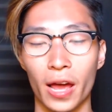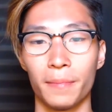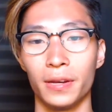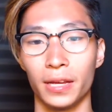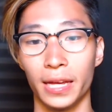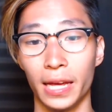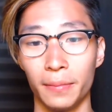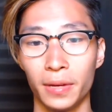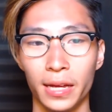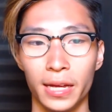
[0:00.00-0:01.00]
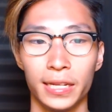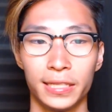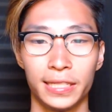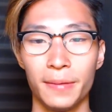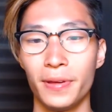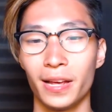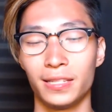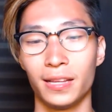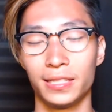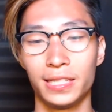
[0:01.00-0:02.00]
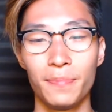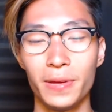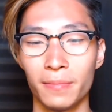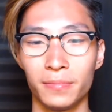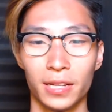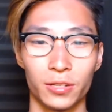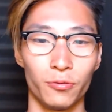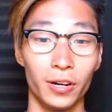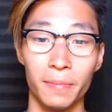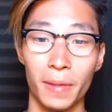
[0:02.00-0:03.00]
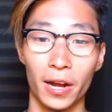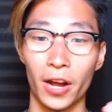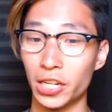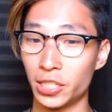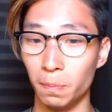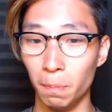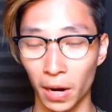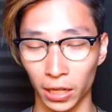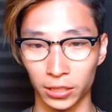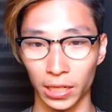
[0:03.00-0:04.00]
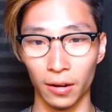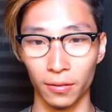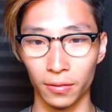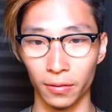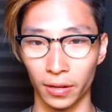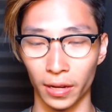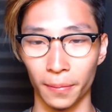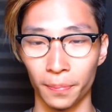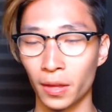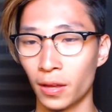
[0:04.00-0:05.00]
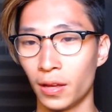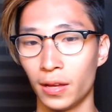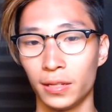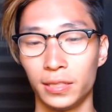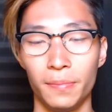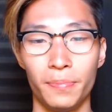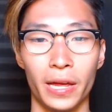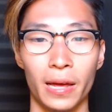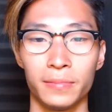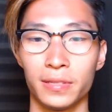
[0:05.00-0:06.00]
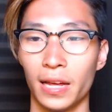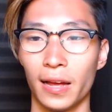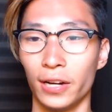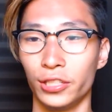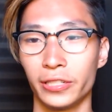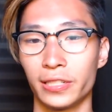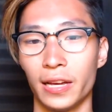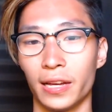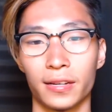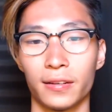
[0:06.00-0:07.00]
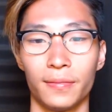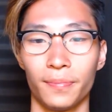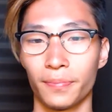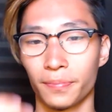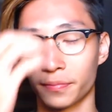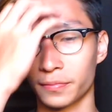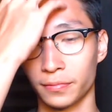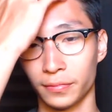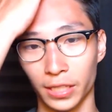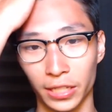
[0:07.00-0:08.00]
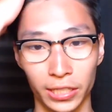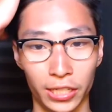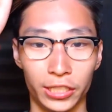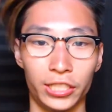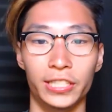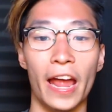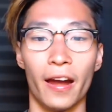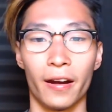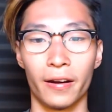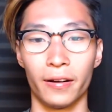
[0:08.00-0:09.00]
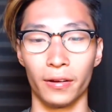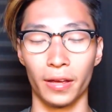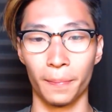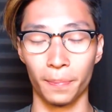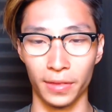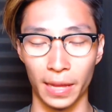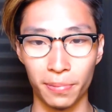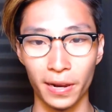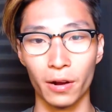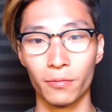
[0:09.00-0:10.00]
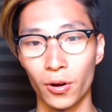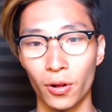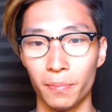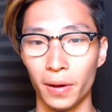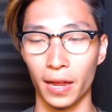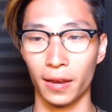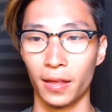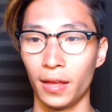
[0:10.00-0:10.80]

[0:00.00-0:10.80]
that I'm in the game, CPM doesn't really matter as much now. Okay? CPMs are just they're just there. Okay? They play a role, but